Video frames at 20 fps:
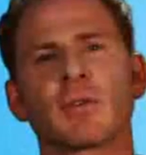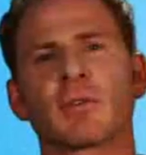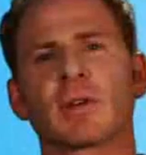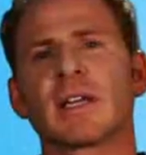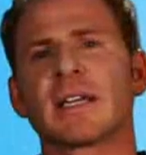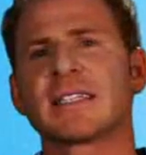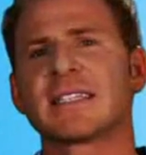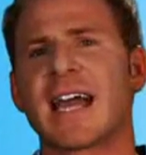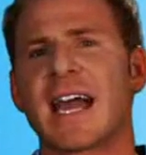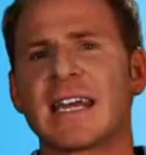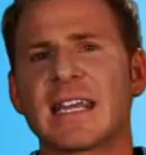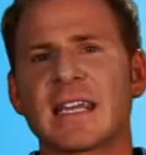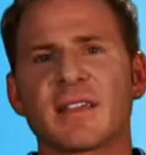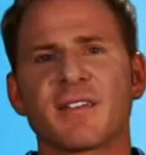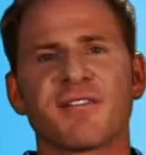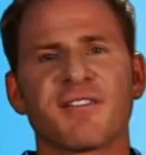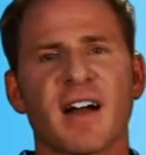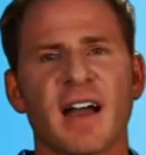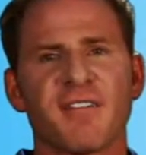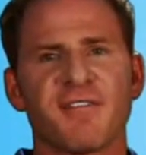can relate to any of
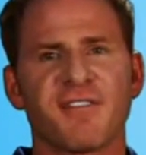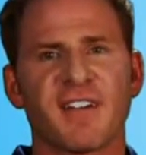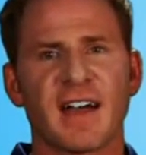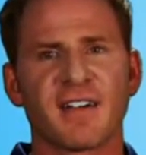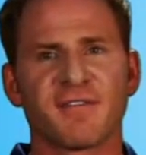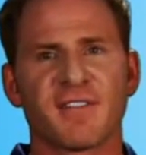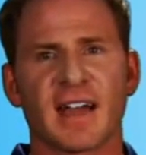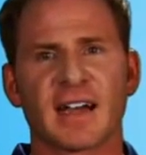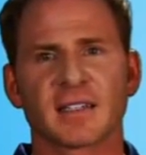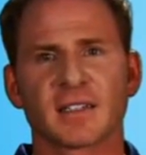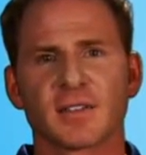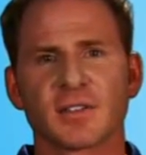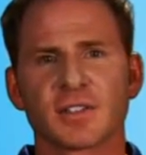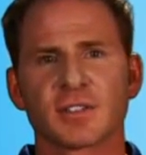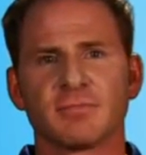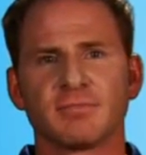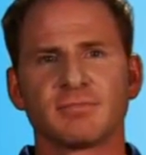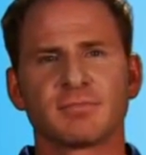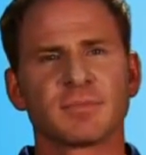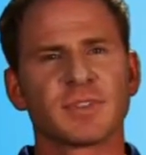the 5 fat
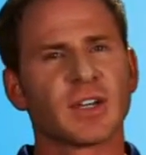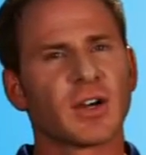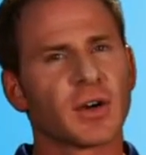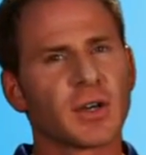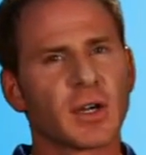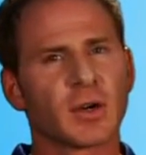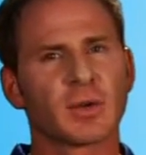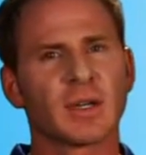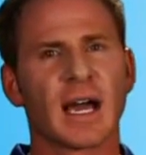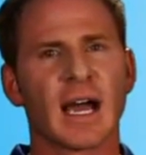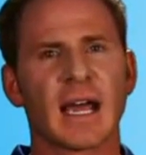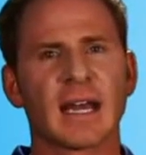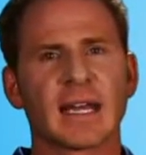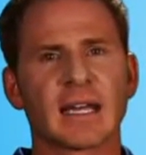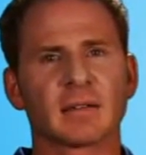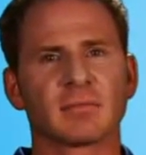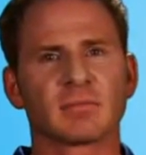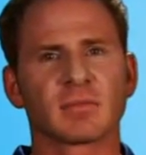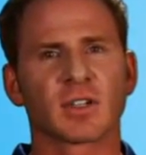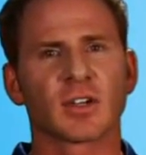factors, yo-yo
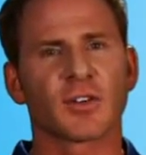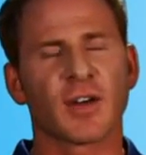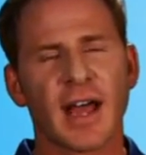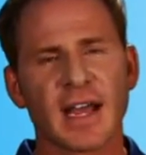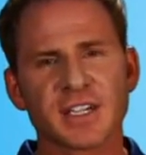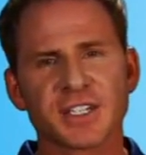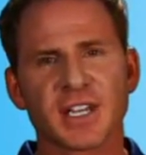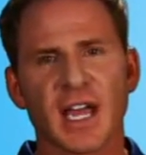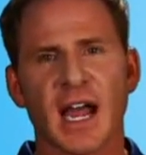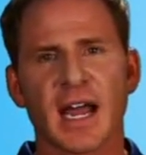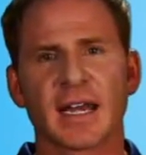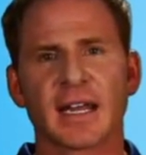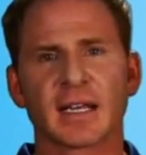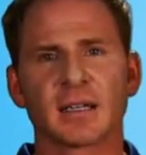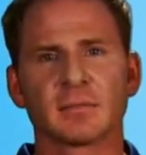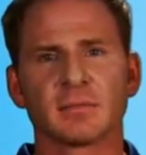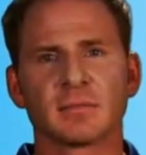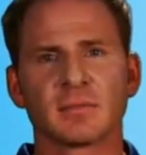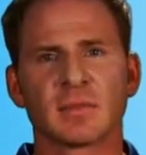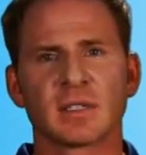dieting, crash
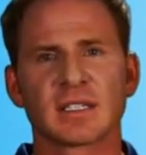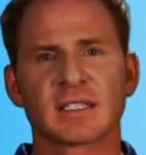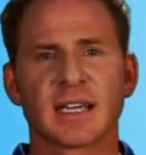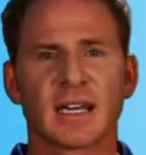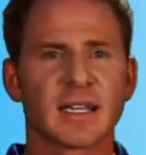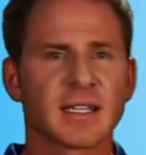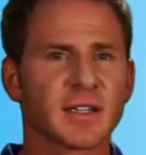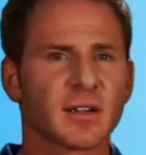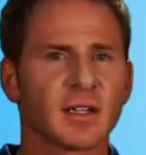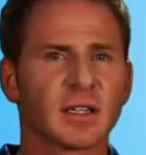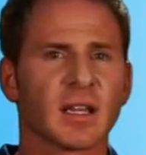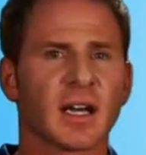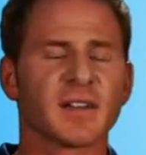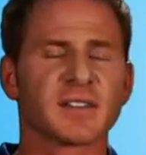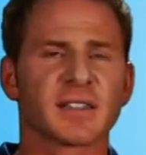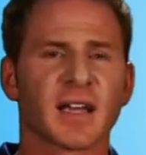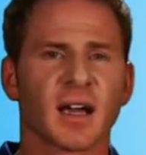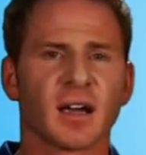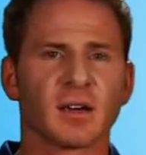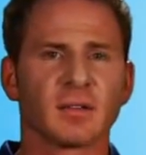dieting, sedentary
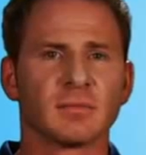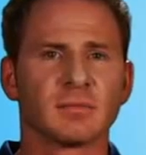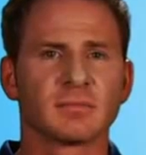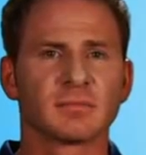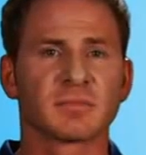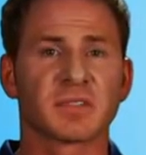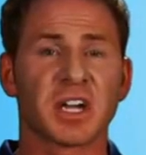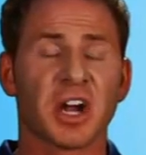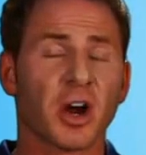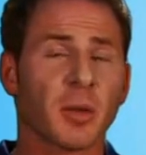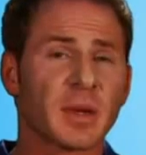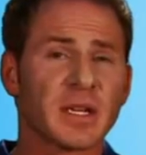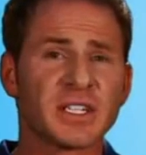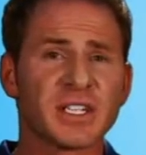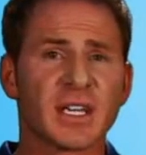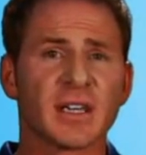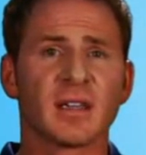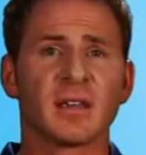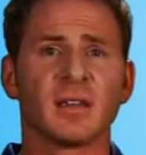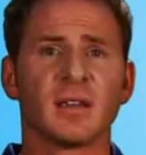lifestyle,
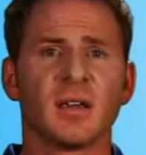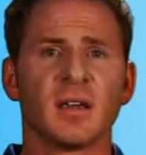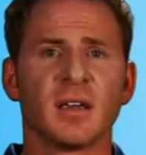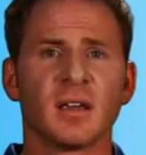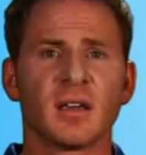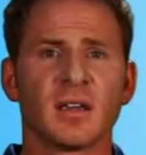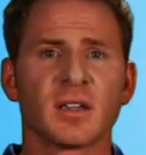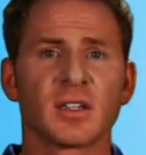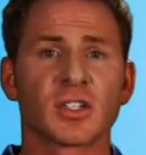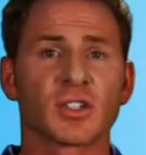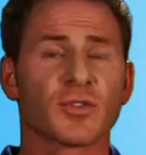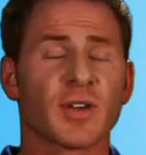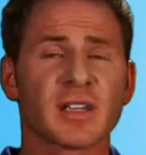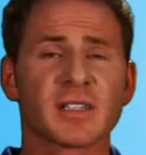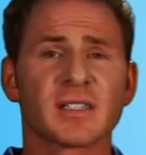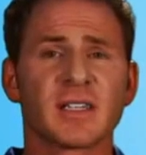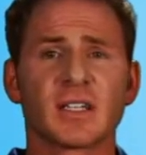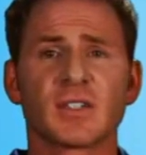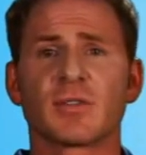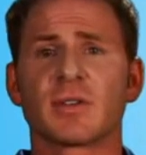garbage in,
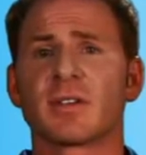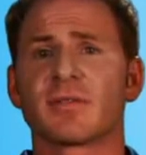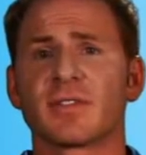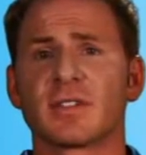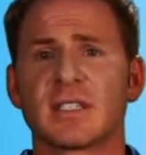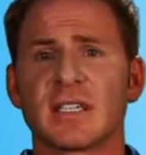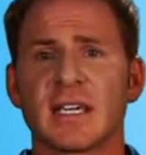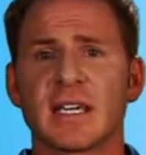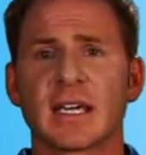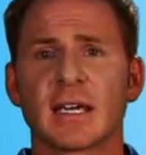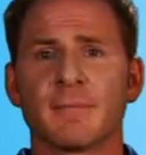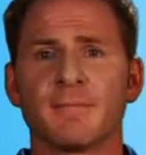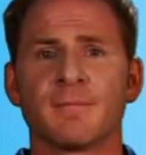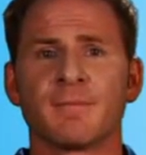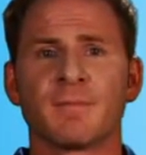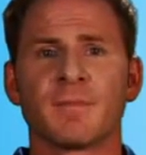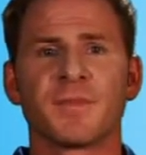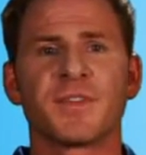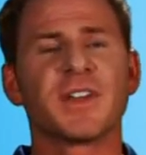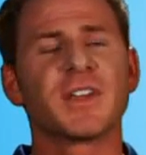stress and adrenal fatigue,
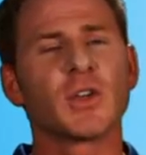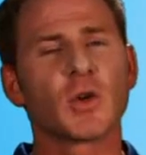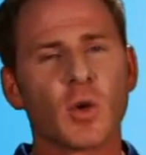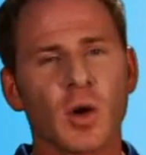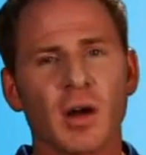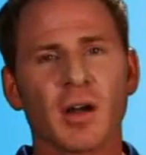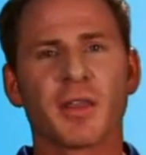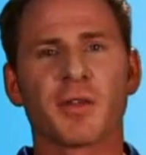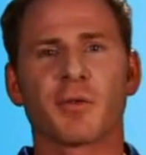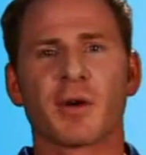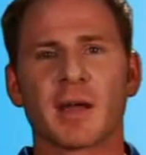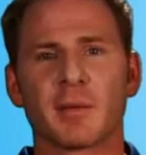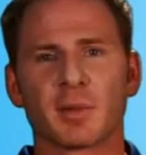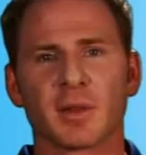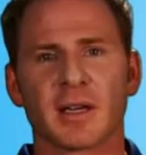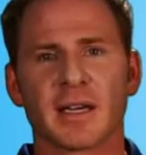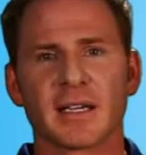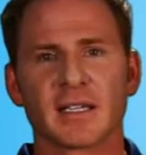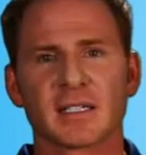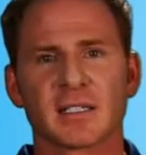then you are in the right
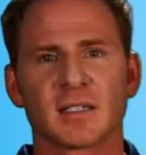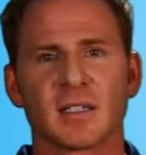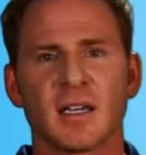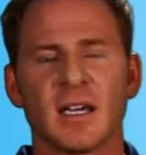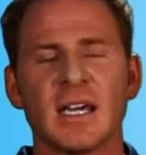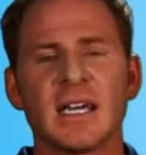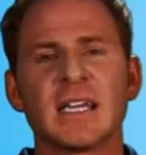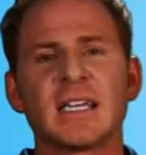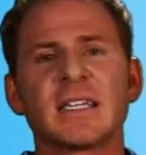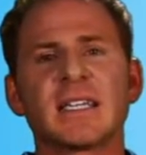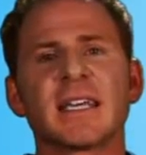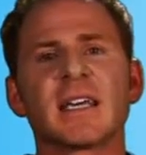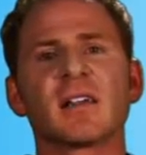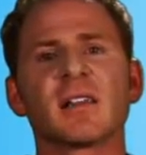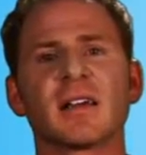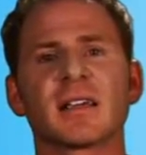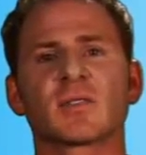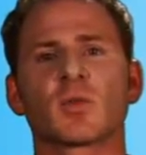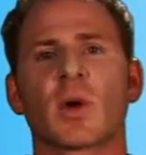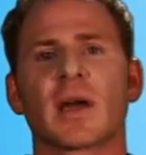place.
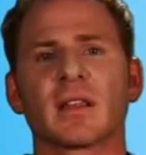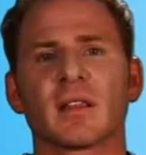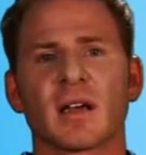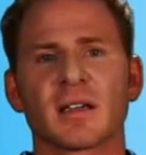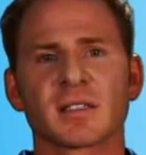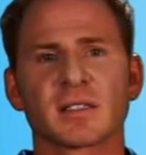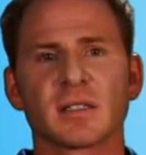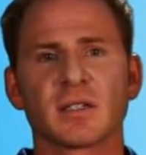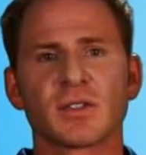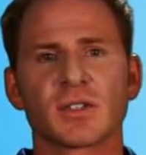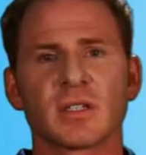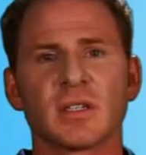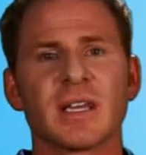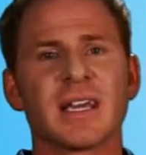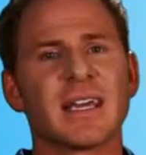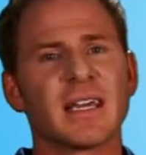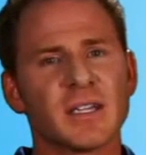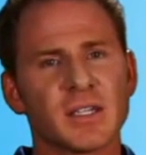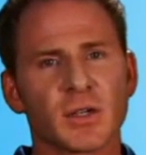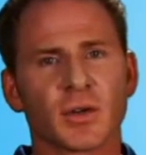TLS Weight Loss Solution
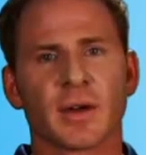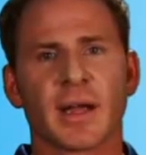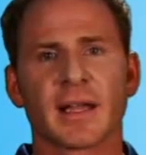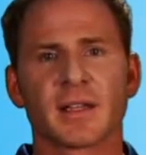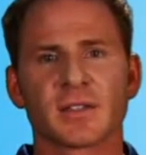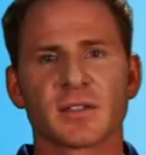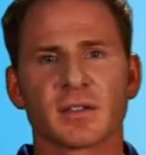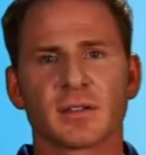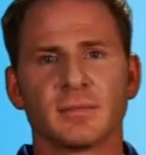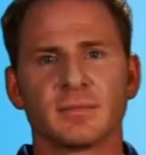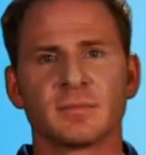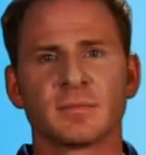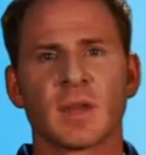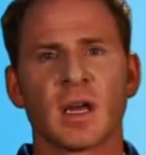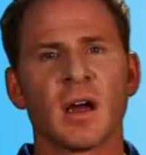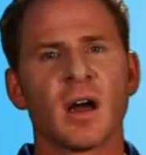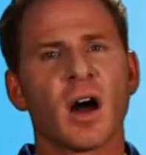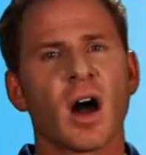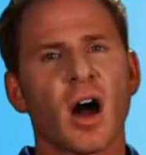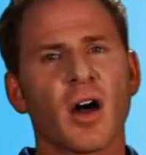is your answer.
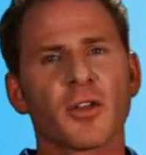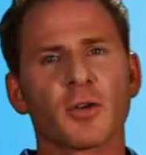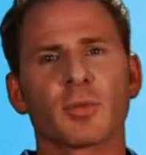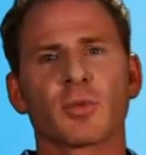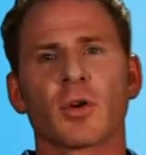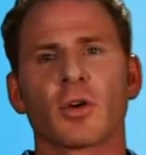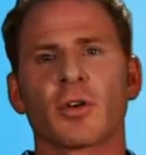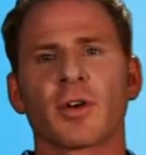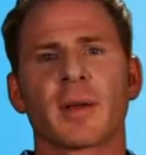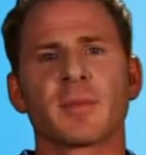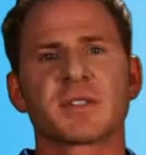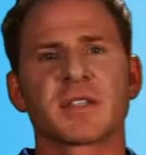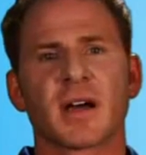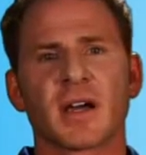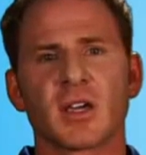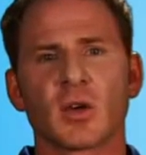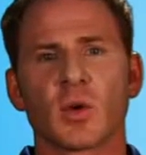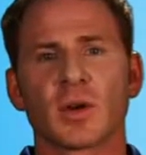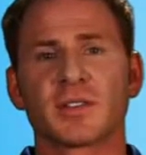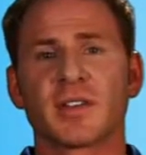Other programs
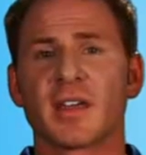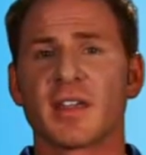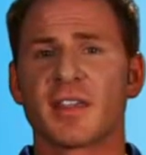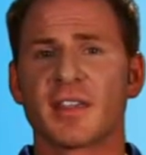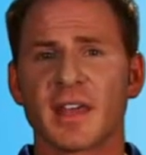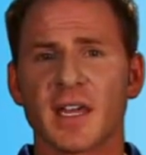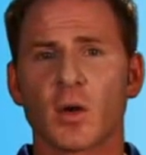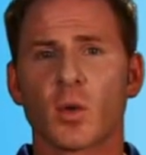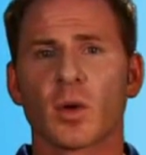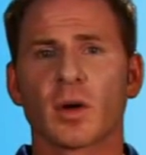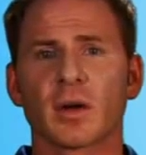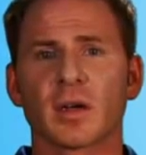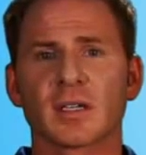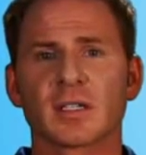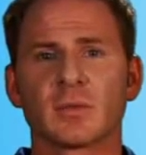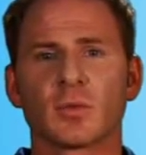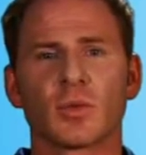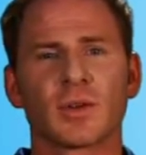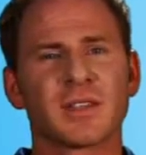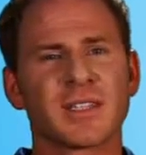tell you what they think
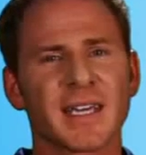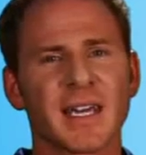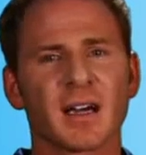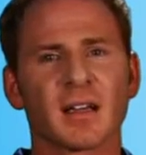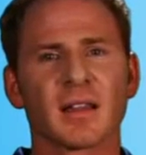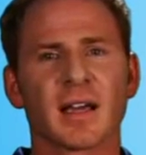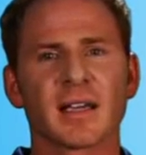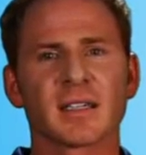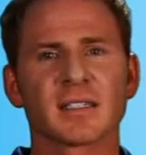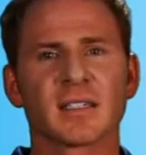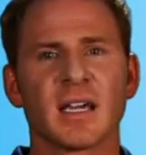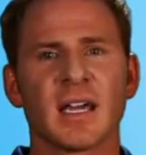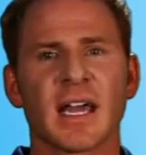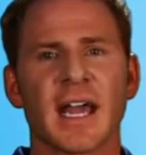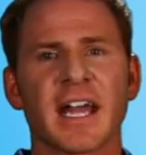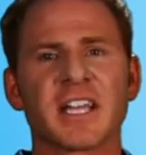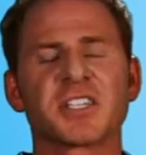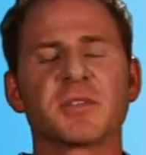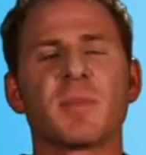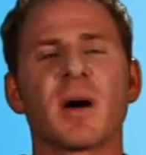works. With TLS,
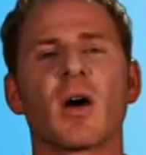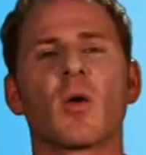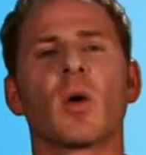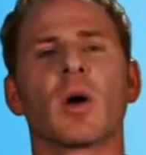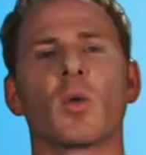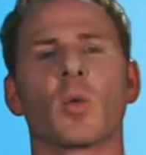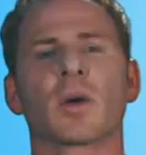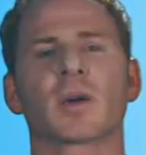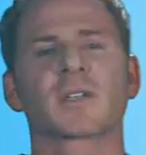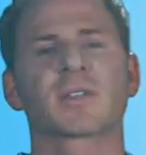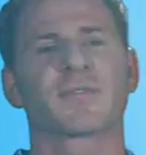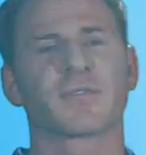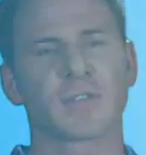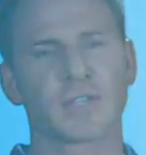it's about what works